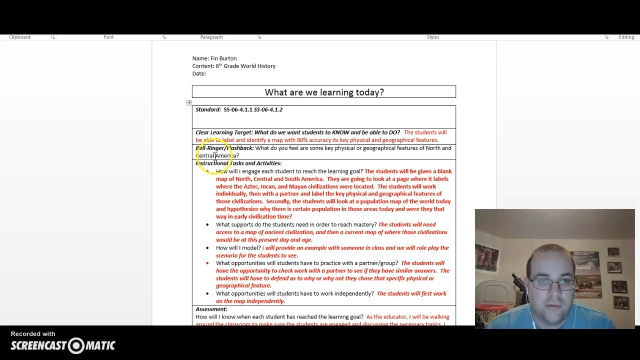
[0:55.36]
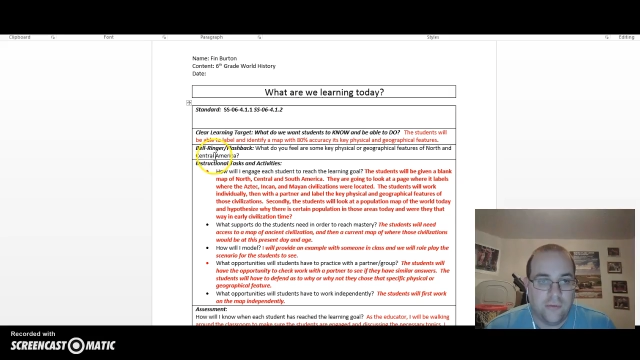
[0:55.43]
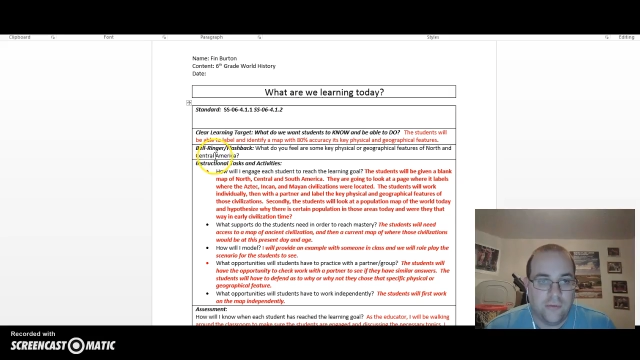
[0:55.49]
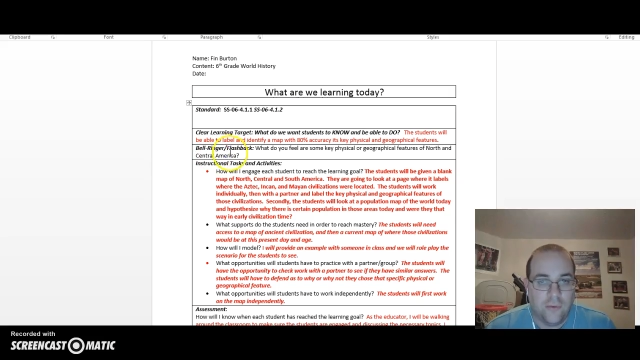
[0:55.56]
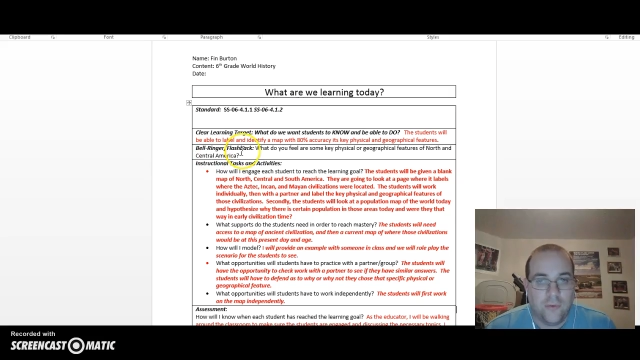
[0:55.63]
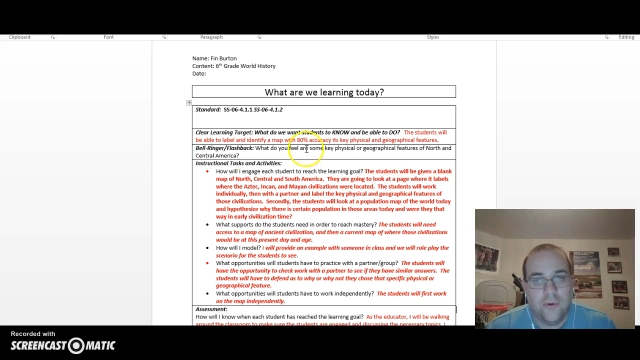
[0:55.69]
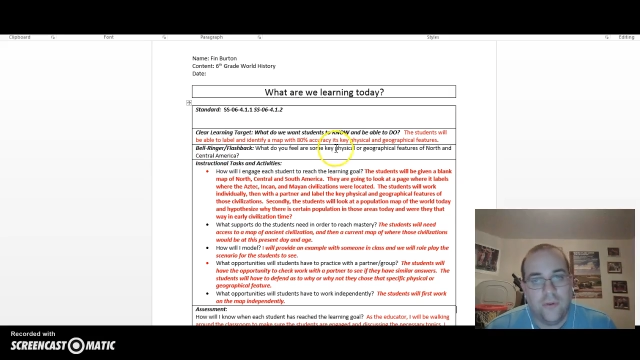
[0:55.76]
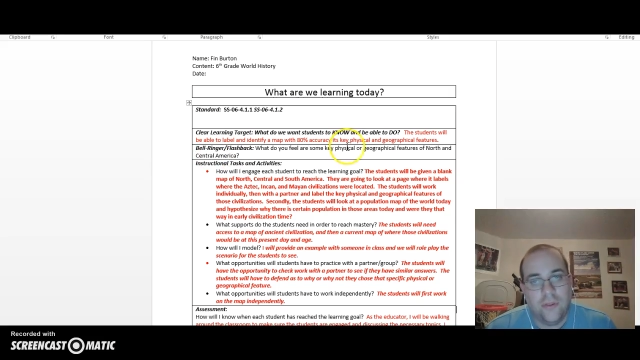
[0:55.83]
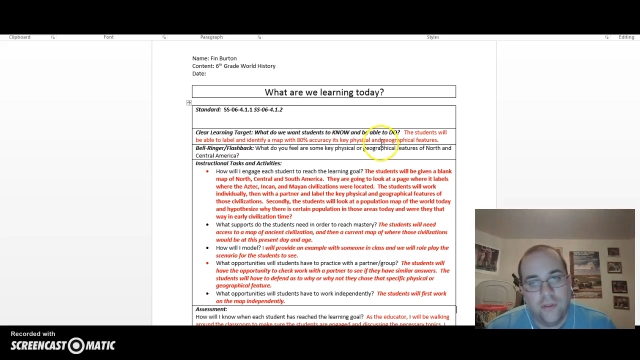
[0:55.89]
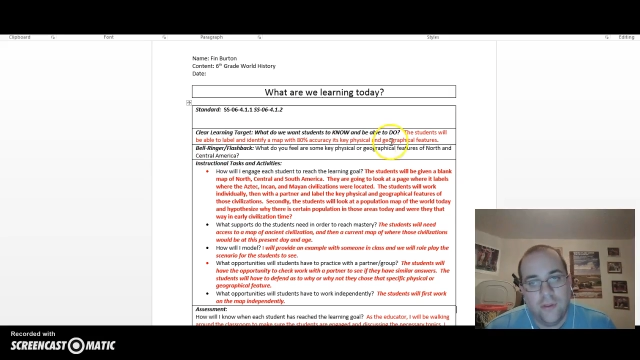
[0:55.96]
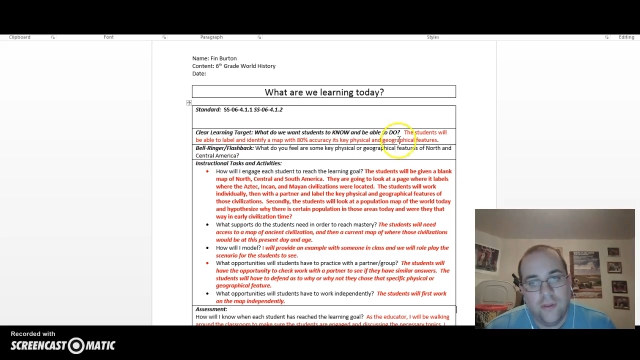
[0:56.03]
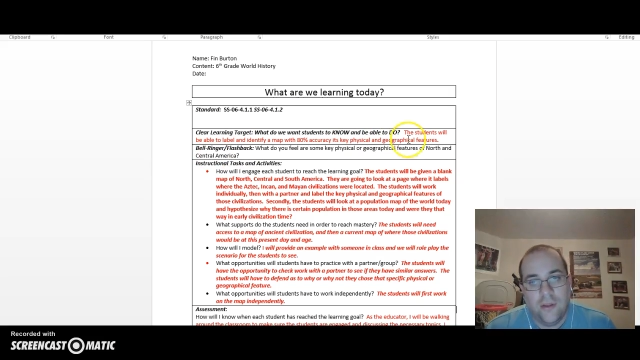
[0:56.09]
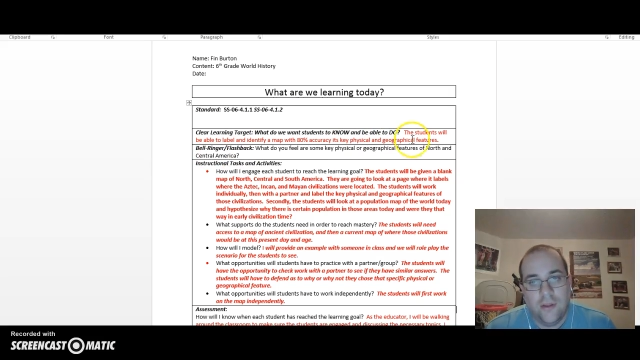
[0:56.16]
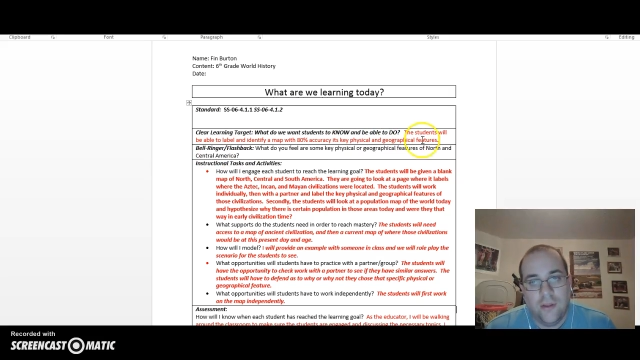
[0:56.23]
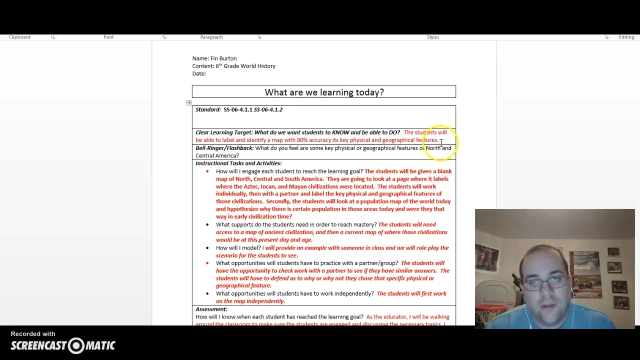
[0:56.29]
North,
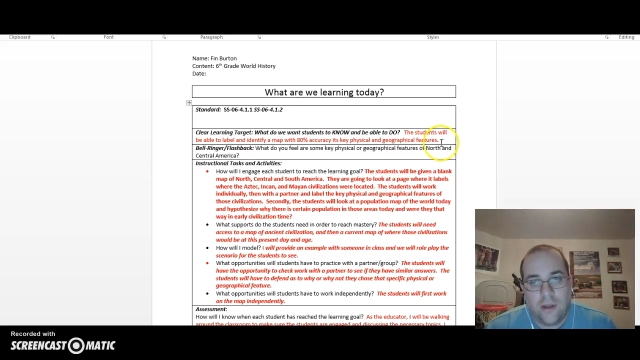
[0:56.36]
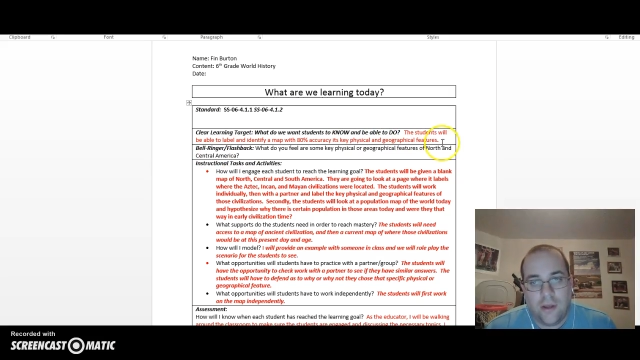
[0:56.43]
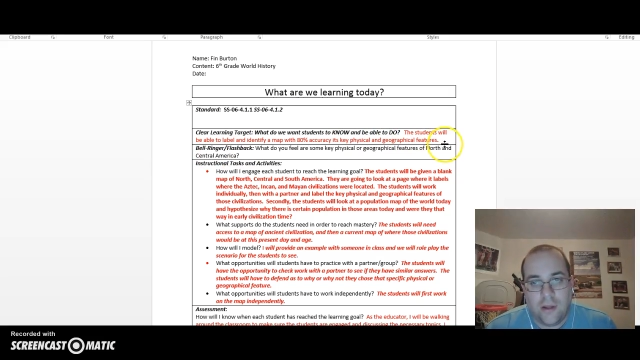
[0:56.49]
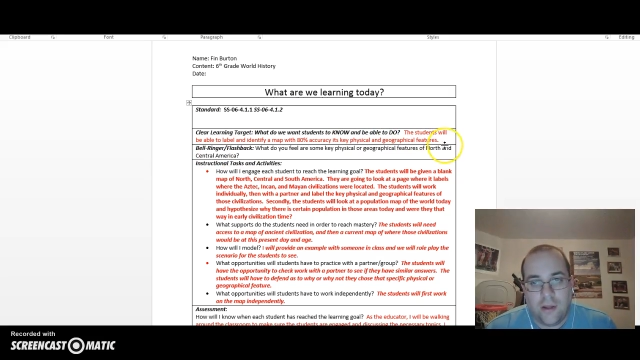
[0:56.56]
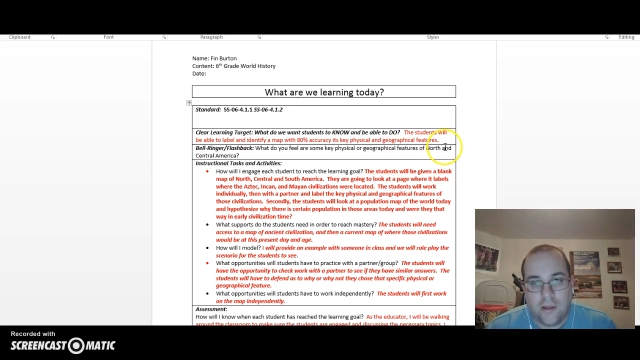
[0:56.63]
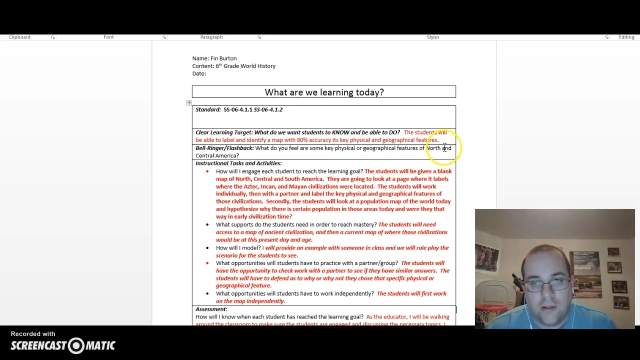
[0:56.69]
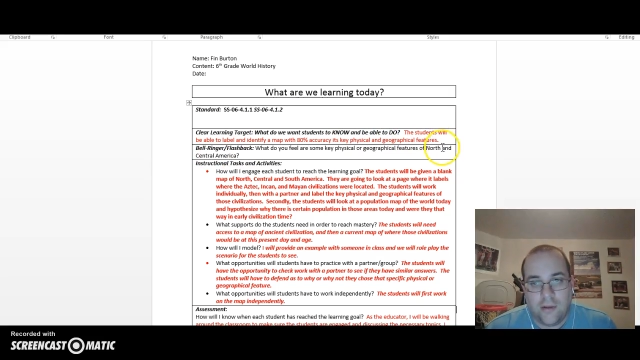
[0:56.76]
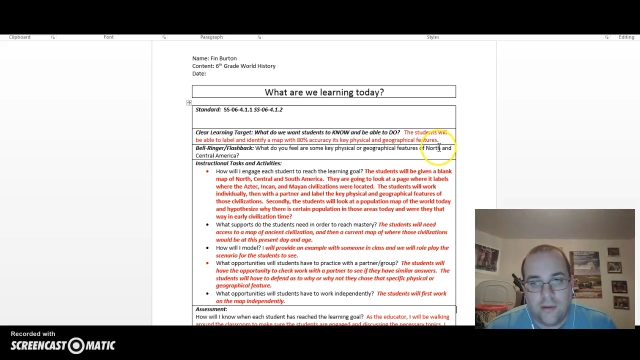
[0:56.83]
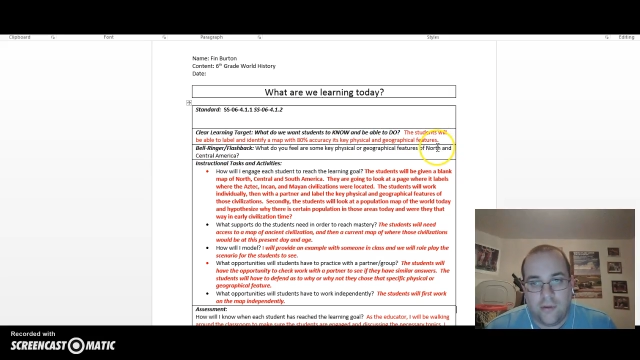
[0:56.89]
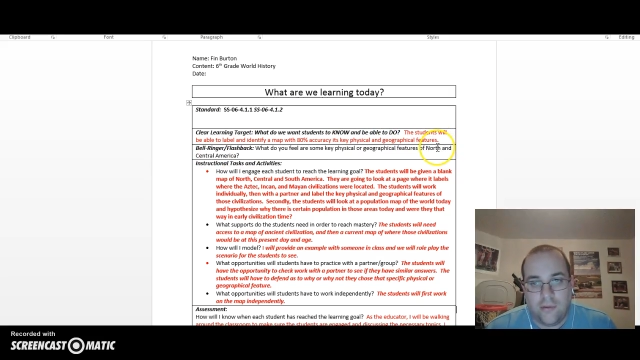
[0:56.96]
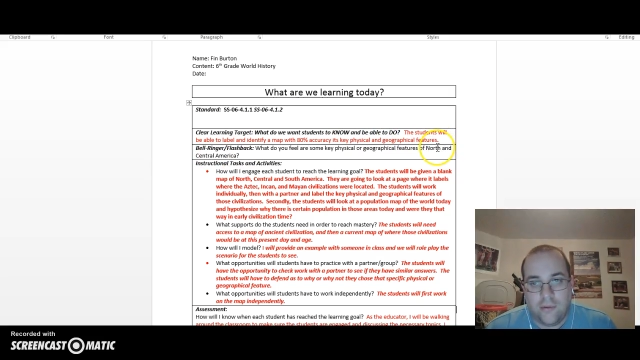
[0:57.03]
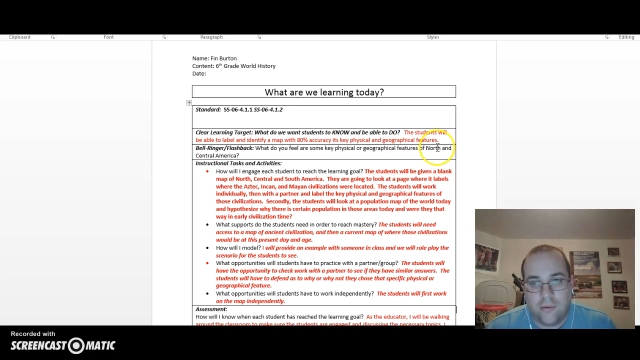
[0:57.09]
I'm